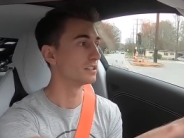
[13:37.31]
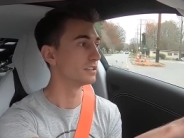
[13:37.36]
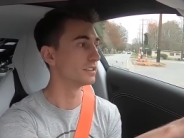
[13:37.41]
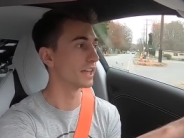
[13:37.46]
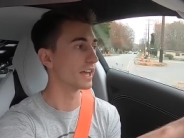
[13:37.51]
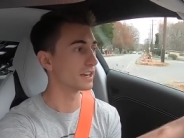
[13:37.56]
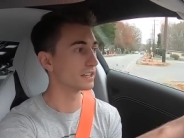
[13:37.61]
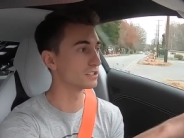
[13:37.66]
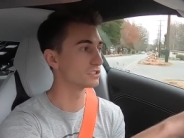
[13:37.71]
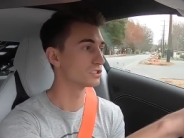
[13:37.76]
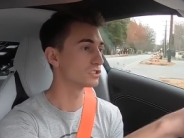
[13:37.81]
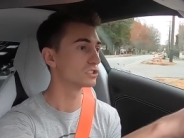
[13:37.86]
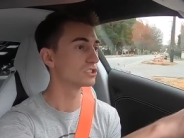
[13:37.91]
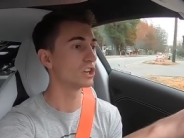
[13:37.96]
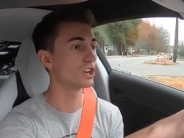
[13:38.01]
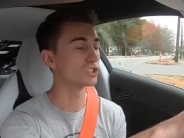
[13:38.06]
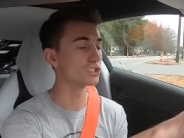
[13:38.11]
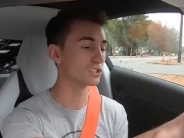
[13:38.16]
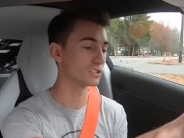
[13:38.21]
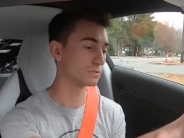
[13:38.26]
That is
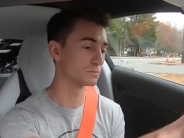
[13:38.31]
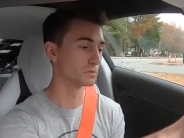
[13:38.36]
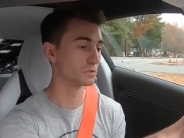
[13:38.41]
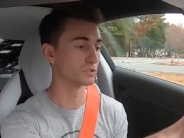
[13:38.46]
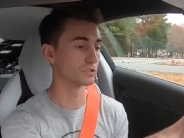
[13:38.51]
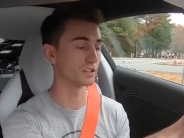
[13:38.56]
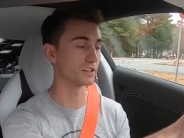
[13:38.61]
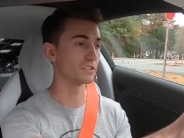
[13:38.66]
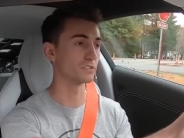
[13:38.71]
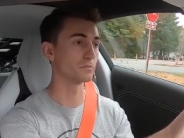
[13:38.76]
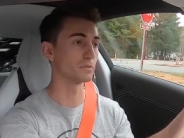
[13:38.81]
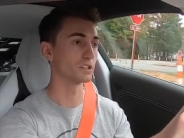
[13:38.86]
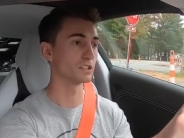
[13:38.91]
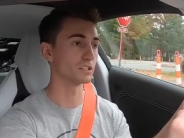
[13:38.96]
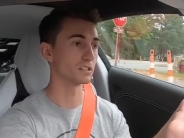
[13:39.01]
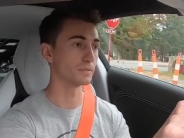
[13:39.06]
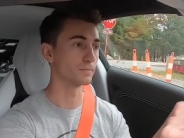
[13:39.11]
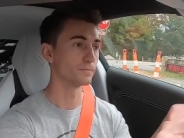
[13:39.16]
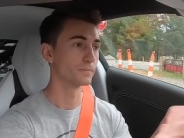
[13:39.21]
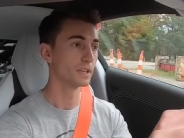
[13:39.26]
such a smooth
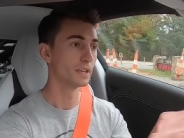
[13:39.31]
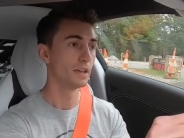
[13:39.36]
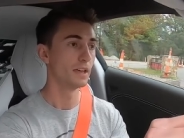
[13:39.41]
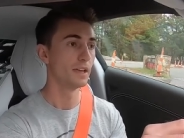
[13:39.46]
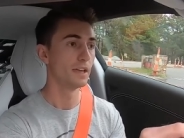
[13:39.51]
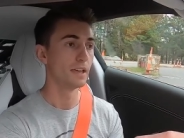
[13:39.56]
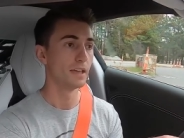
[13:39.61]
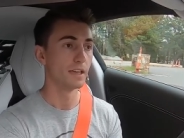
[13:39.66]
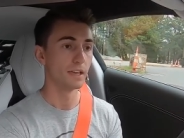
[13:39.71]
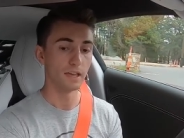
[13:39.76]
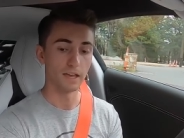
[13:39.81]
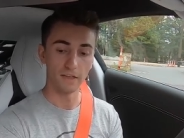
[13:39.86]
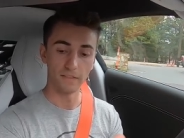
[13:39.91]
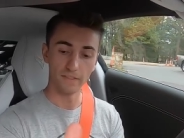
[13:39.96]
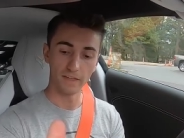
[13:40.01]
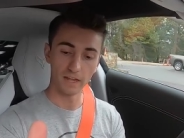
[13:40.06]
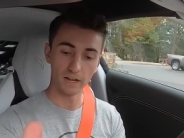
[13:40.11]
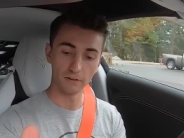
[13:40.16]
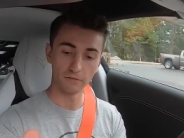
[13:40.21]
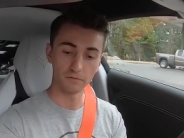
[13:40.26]
transmission.
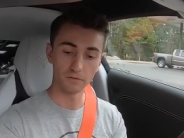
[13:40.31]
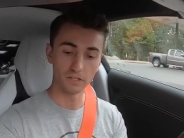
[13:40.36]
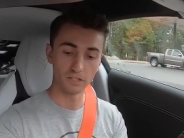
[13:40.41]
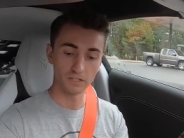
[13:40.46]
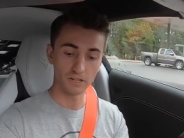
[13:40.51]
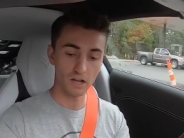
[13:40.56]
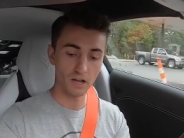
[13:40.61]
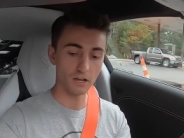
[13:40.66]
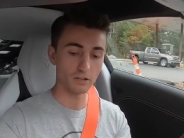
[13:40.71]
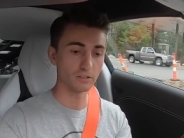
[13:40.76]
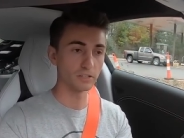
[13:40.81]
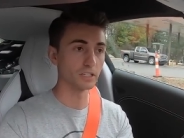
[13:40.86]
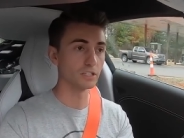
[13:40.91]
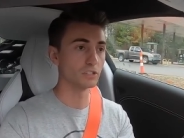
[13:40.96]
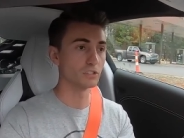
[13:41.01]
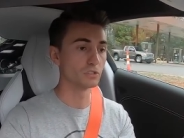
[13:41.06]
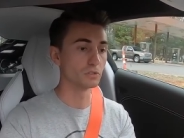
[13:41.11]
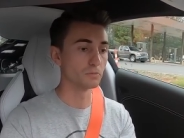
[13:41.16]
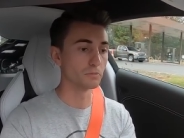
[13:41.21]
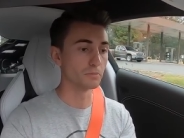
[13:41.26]
And then if we toggle it into